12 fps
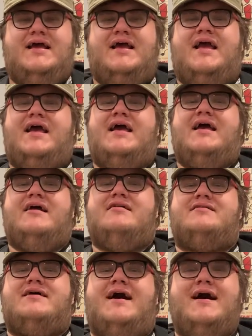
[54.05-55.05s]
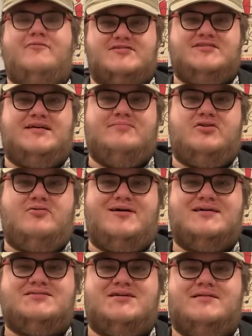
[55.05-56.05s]
and I wasn't able to
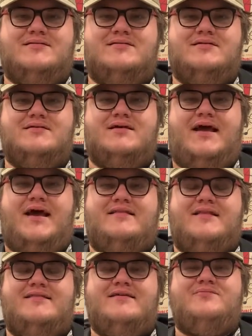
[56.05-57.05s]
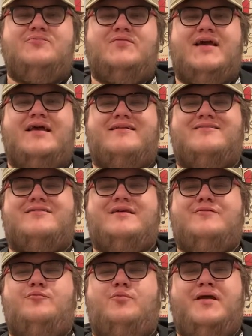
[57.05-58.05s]
watch it. And then this movie had
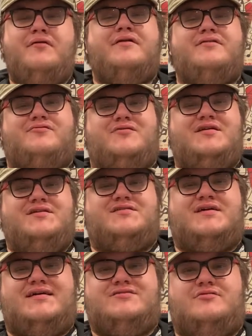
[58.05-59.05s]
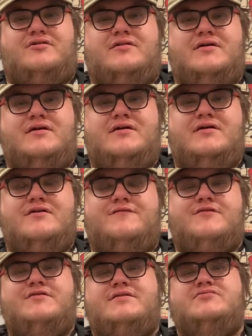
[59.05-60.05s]
the weirdest release schedule.
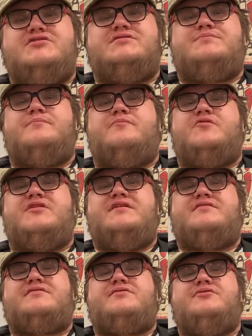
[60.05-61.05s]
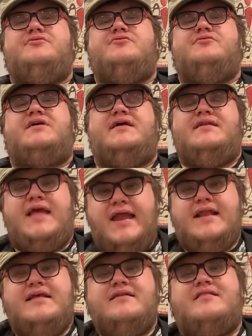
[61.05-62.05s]
First it was released to
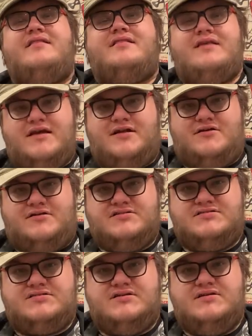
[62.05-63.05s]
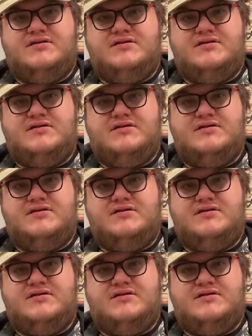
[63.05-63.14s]
Canadian theaters,